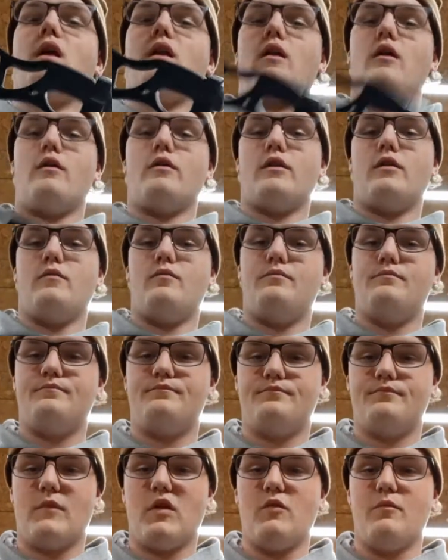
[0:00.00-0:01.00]
know,
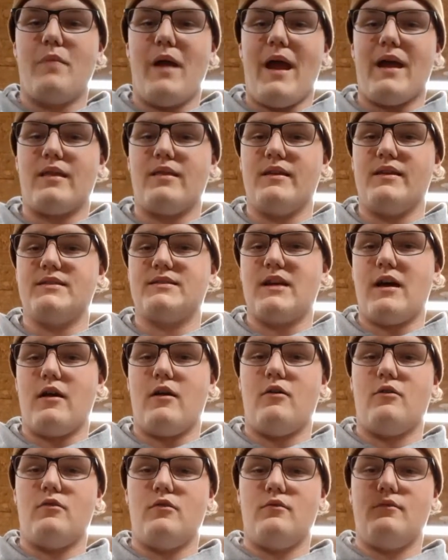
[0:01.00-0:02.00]
you back these
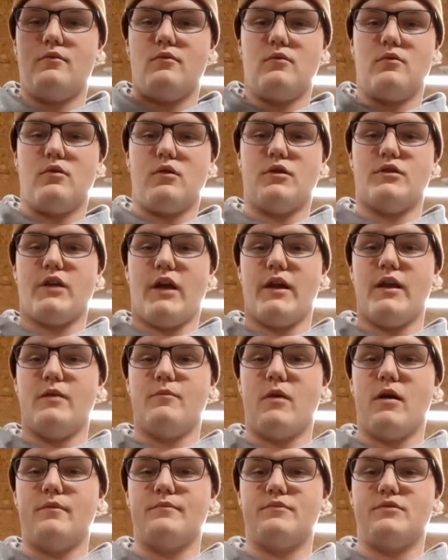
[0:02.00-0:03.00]
out or tighten them
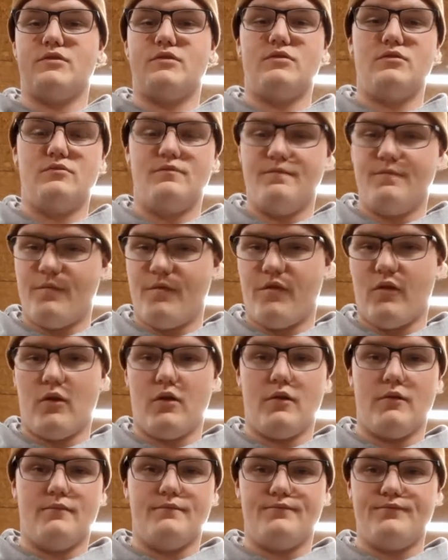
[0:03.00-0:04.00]
up
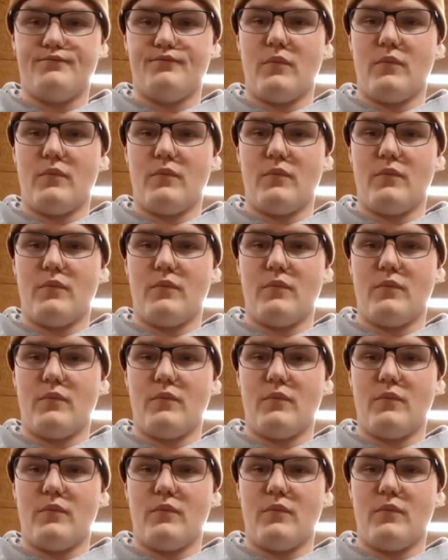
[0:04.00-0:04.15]
for